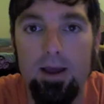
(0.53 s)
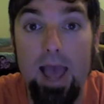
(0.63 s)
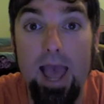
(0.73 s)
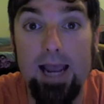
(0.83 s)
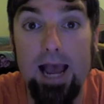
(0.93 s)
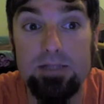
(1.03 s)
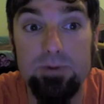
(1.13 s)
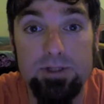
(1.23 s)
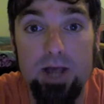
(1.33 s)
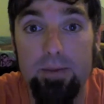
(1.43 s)
Hey guys,
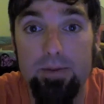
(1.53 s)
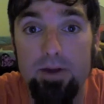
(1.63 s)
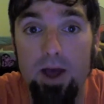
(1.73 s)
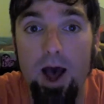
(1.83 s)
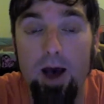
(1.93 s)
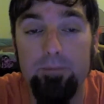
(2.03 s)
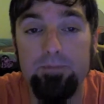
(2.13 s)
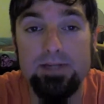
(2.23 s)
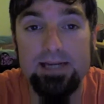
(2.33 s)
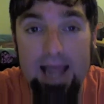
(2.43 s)
what's up?
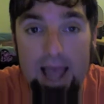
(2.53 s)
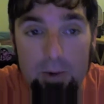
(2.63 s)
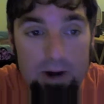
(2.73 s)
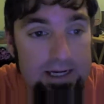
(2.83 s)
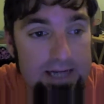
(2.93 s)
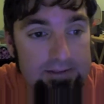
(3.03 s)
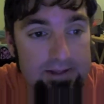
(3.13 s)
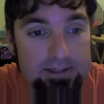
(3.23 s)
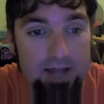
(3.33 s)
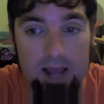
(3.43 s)
Um, tonight I wanted to take
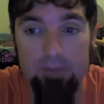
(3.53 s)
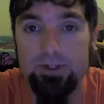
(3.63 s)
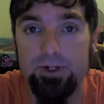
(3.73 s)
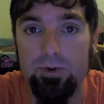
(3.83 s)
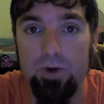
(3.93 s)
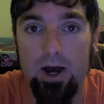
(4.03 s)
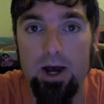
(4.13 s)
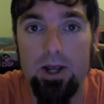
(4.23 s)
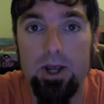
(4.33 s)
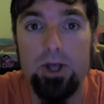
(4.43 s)
this time to
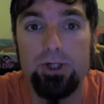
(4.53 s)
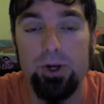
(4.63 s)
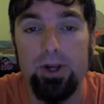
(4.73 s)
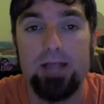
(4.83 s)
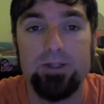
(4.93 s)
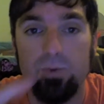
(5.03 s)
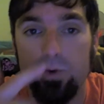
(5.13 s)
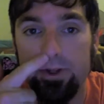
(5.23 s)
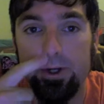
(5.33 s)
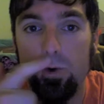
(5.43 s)
uh, show you guys a
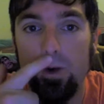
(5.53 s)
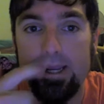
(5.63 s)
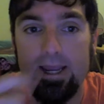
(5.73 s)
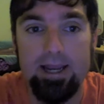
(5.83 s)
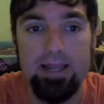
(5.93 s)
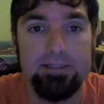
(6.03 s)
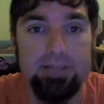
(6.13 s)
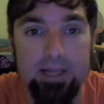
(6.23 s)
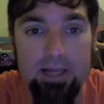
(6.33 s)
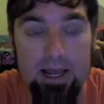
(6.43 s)
really quick and
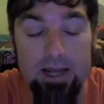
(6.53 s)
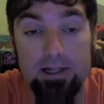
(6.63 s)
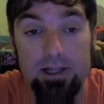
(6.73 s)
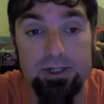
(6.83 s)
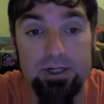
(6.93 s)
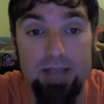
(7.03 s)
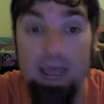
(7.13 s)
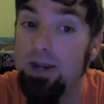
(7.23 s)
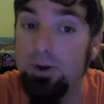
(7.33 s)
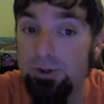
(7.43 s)
easy and delicious
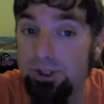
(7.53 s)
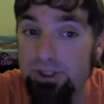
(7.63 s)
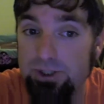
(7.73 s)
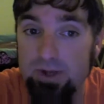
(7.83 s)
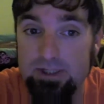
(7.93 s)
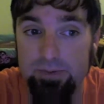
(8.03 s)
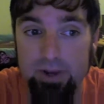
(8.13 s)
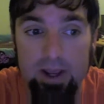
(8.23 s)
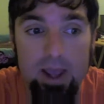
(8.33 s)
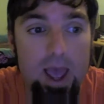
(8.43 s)
and nutritious
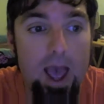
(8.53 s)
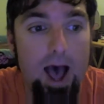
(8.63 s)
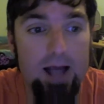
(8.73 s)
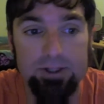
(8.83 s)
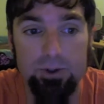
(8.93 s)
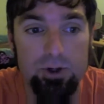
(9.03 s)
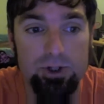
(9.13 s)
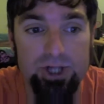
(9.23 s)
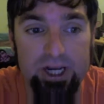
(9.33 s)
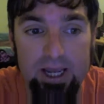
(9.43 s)
recipe. Uh, it's a
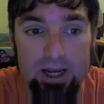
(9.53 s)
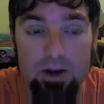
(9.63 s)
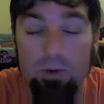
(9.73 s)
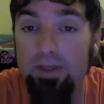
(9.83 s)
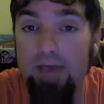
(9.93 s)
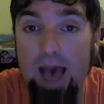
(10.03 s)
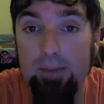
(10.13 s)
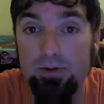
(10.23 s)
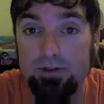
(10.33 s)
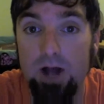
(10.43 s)
grilled chicken with
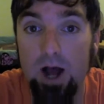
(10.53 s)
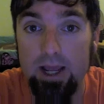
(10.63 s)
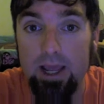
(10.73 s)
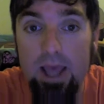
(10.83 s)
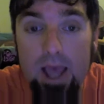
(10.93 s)
apples and honey.